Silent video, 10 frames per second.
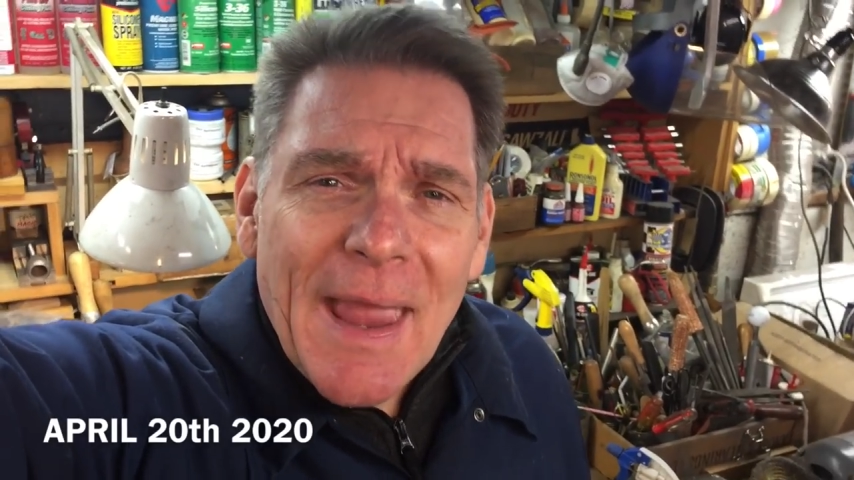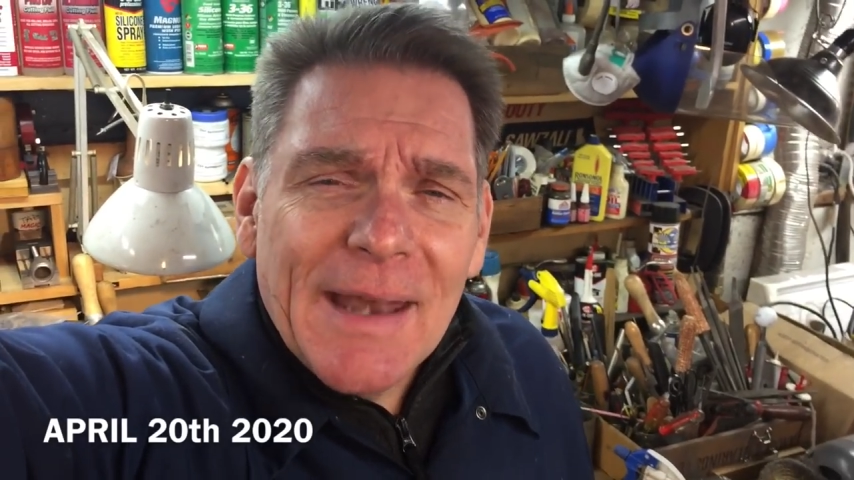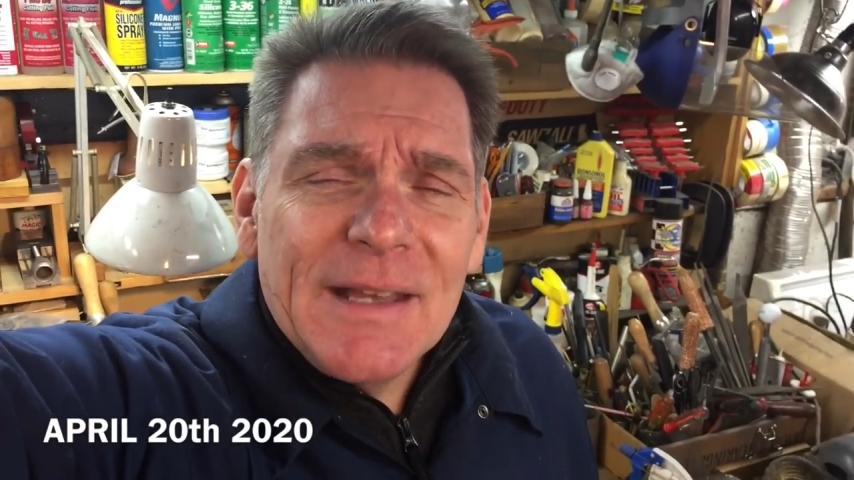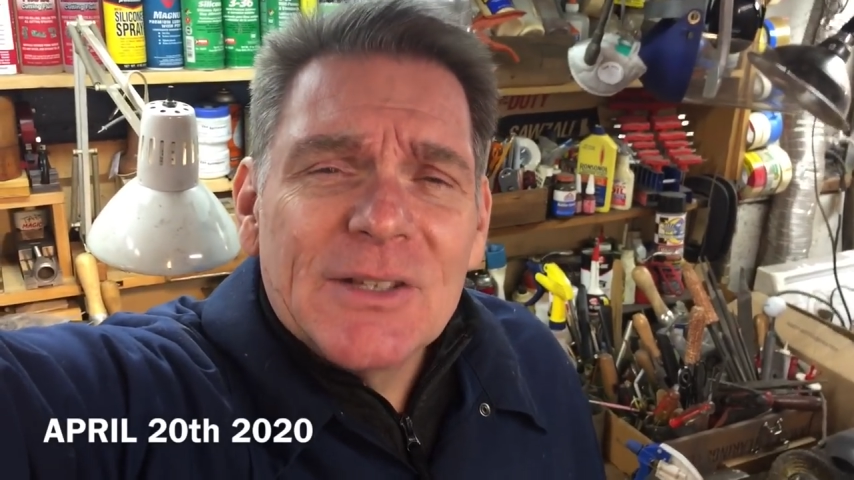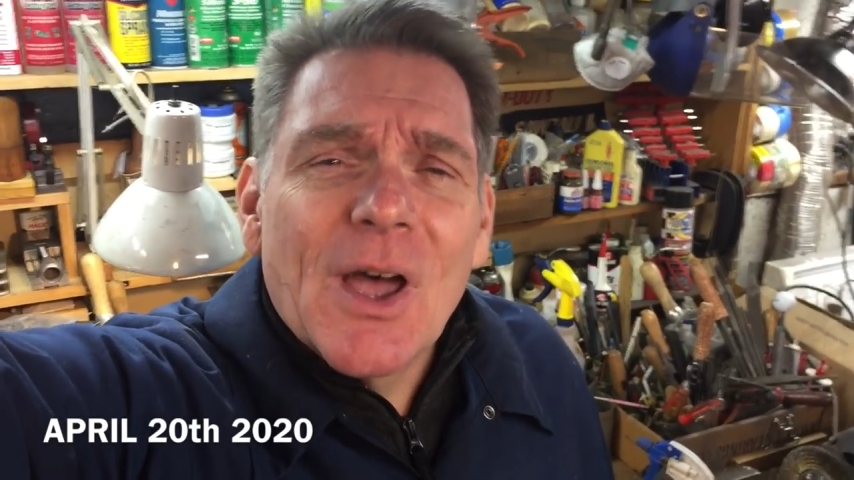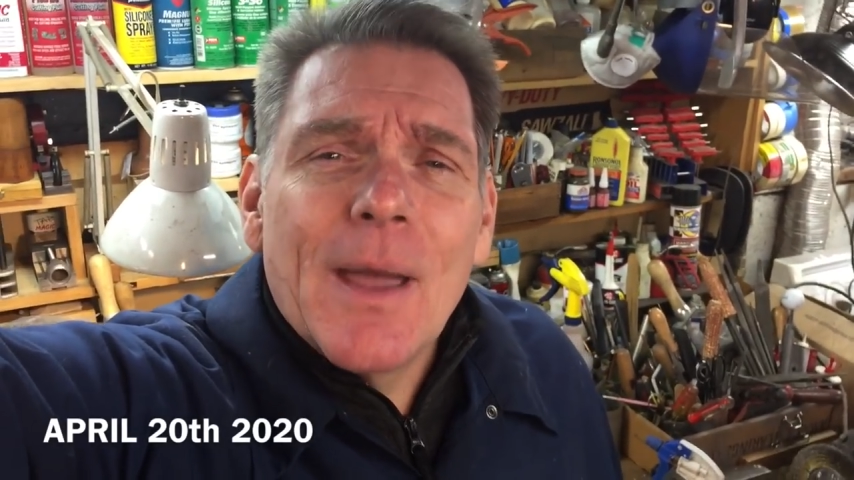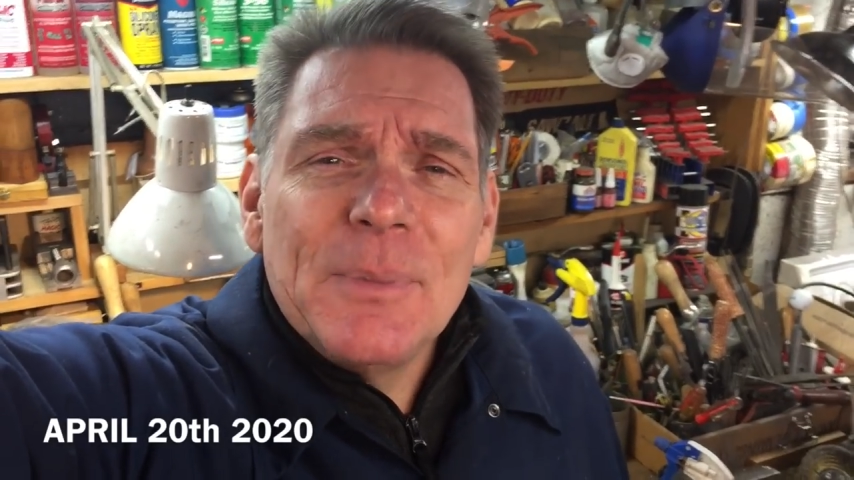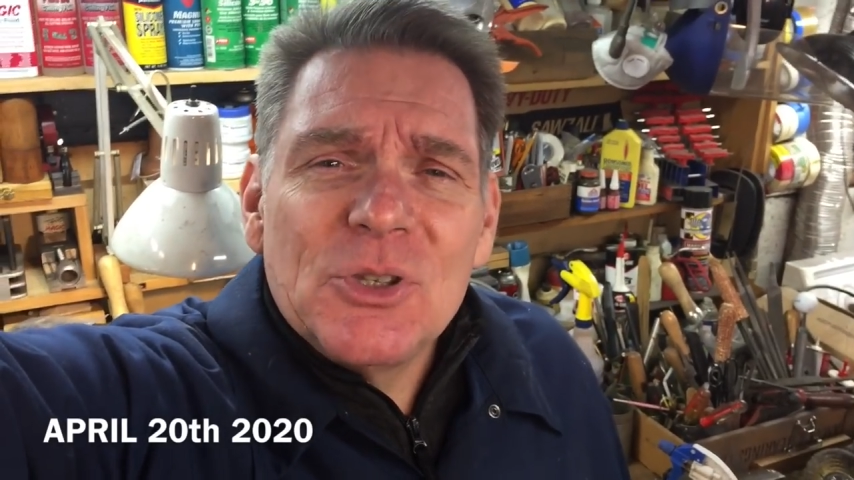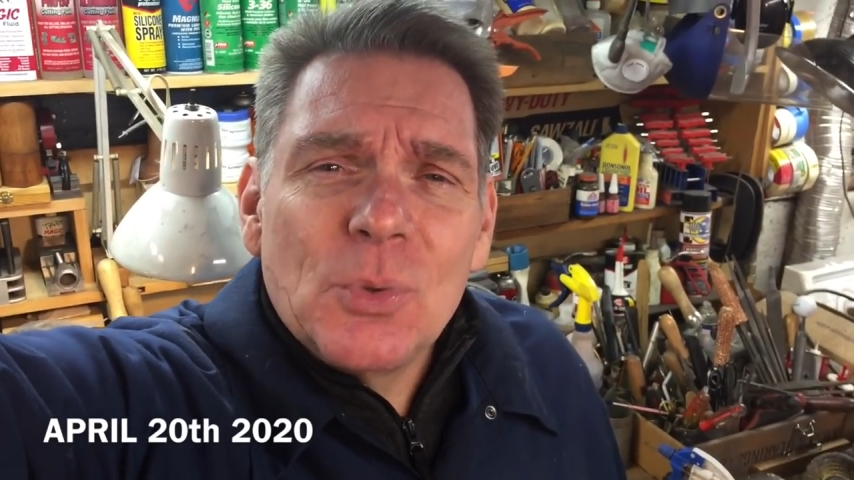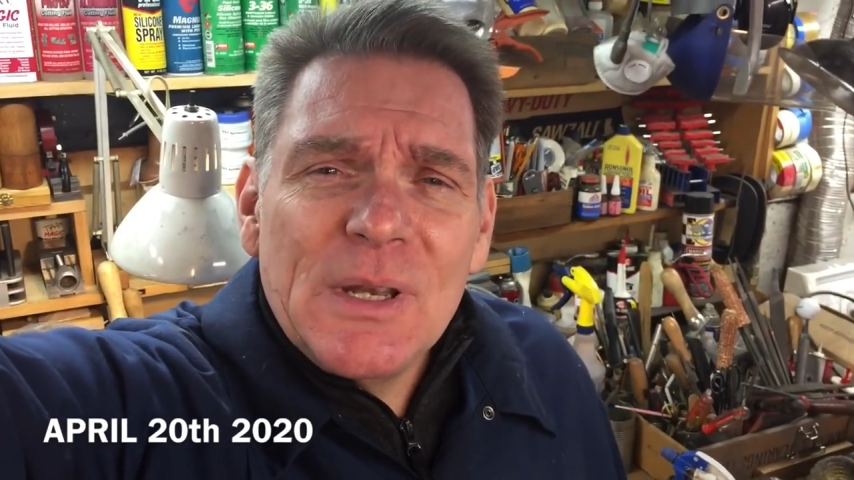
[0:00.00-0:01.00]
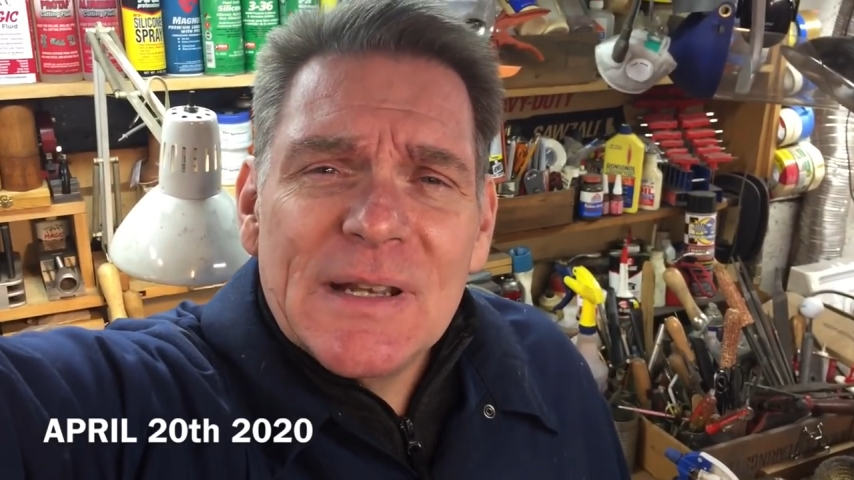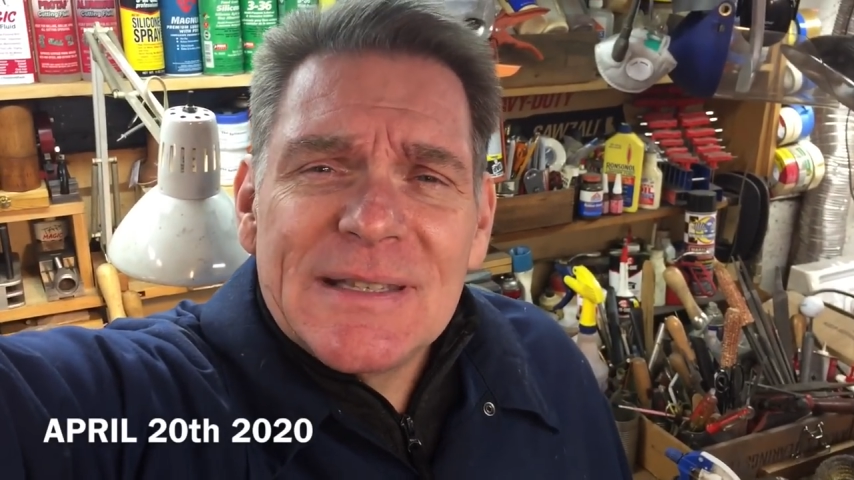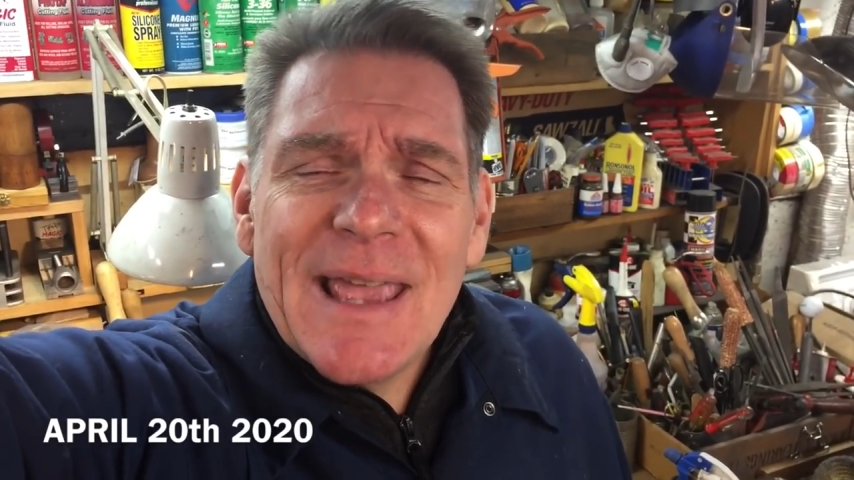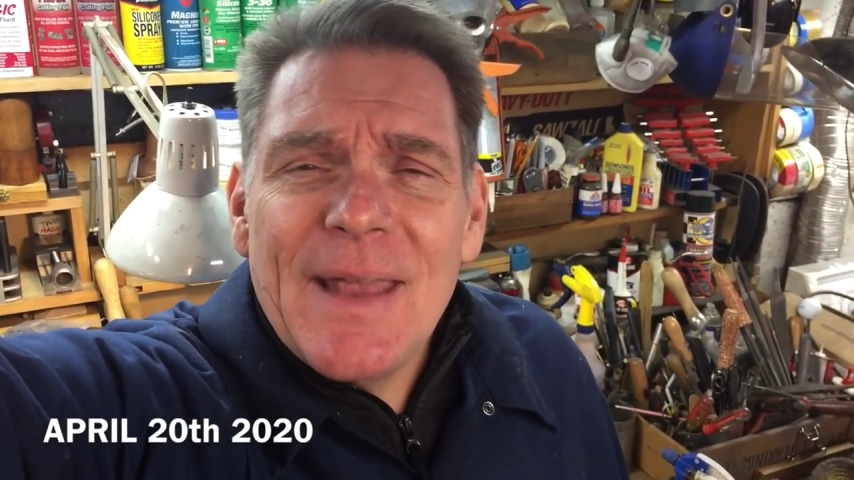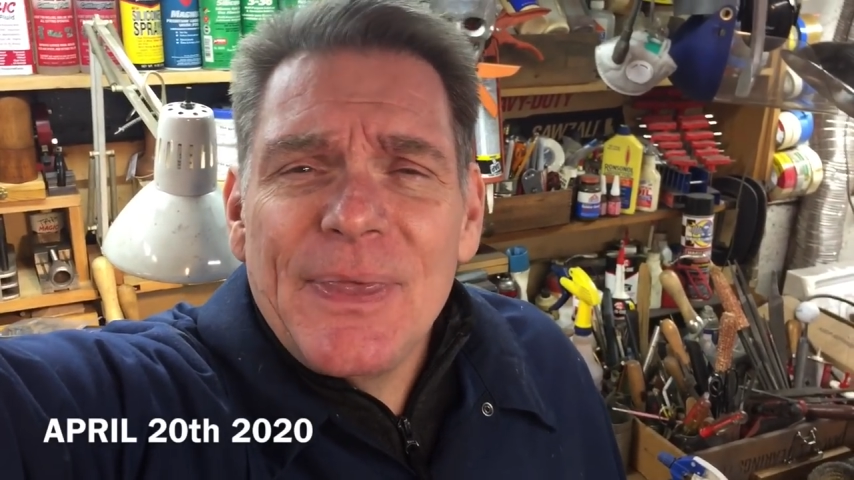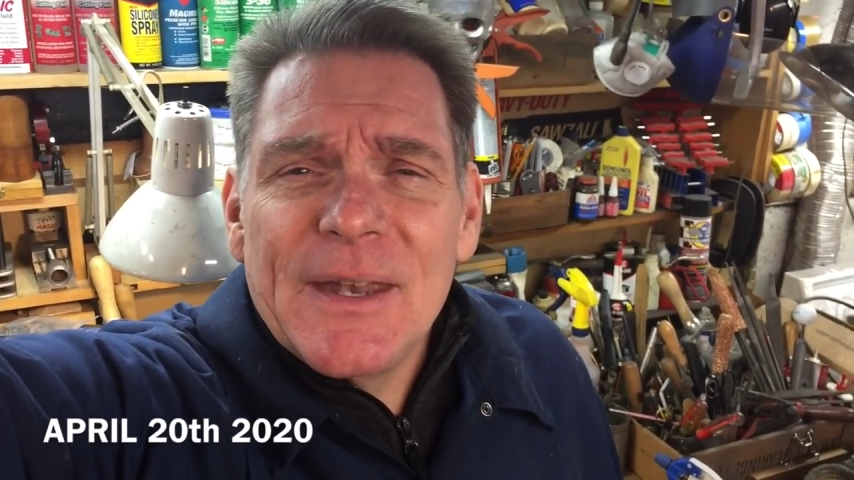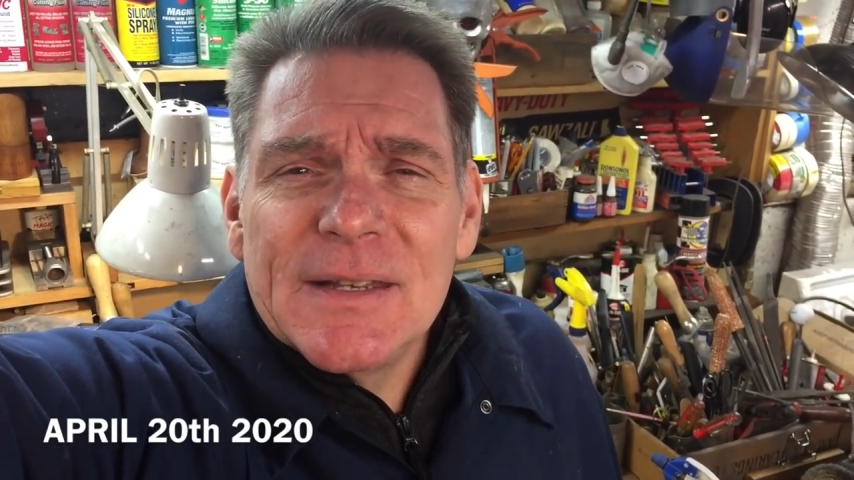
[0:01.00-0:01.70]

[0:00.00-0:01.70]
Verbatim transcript: anytime between the 10th